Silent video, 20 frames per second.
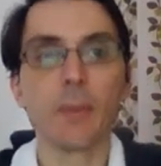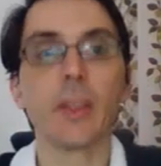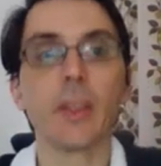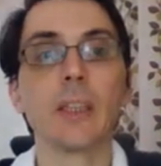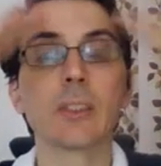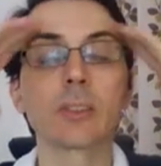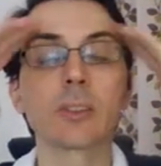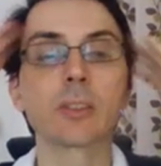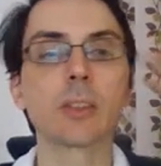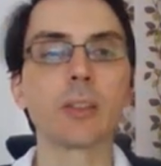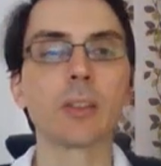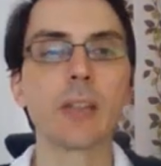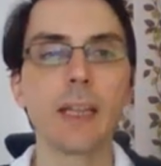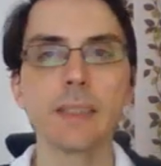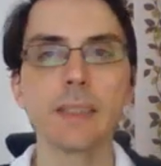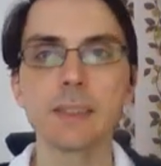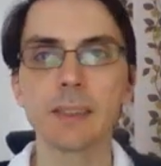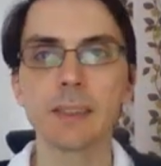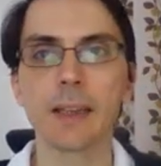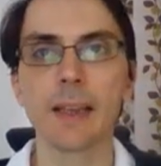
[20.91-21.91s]
So
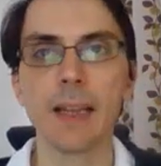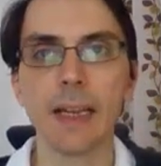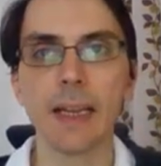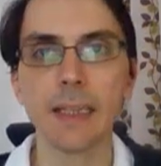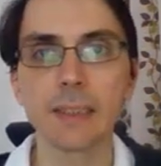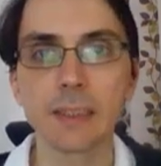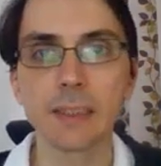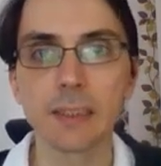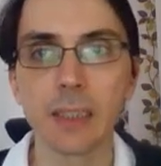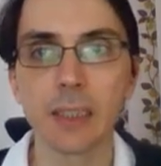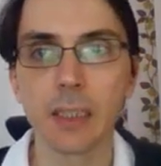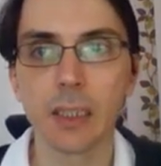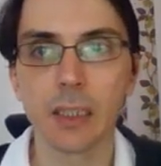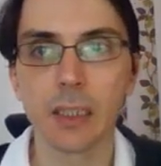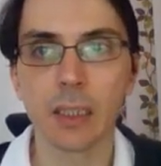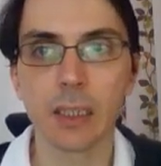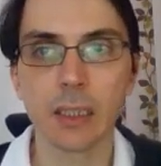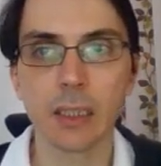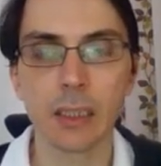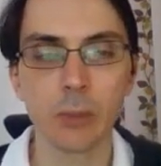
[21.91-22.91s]
last class,
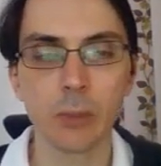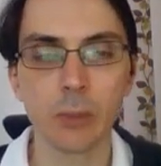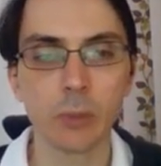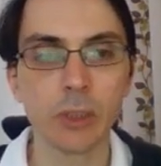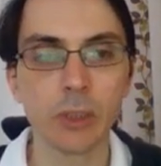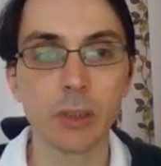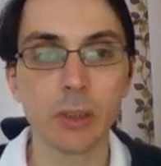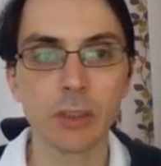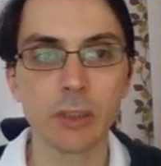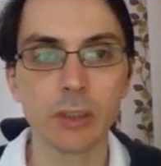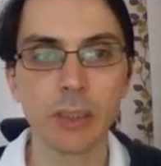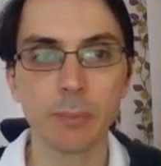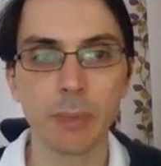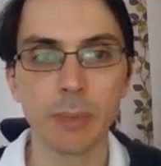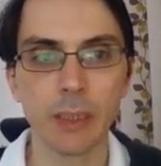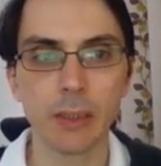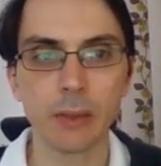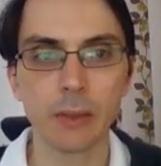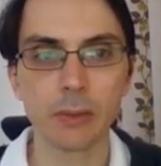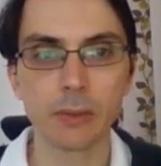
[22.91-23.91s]
uh, we talked
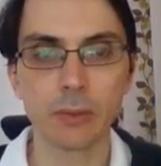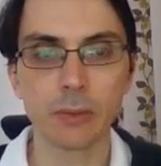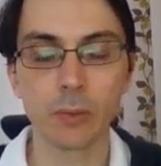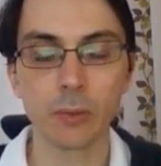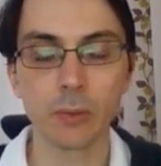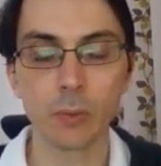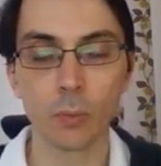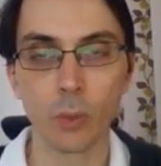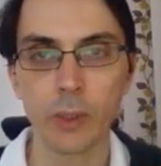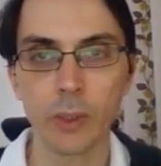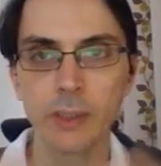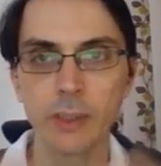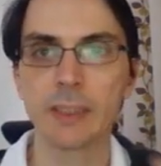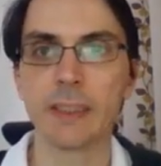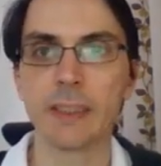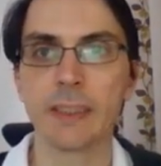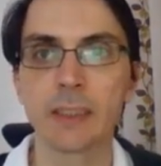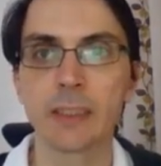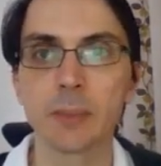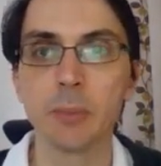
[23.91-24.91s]
about what is an
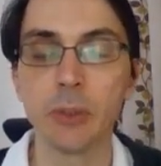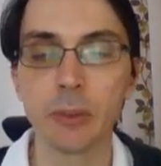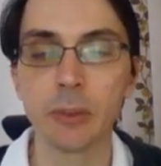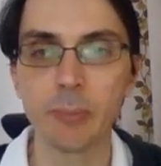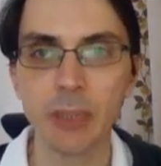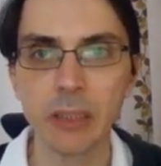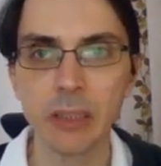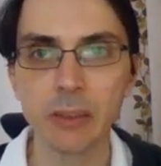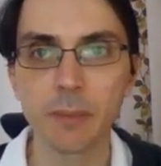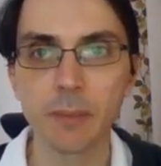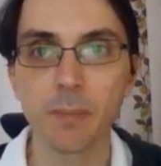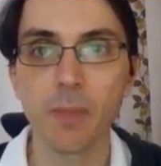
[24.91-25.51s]
experiment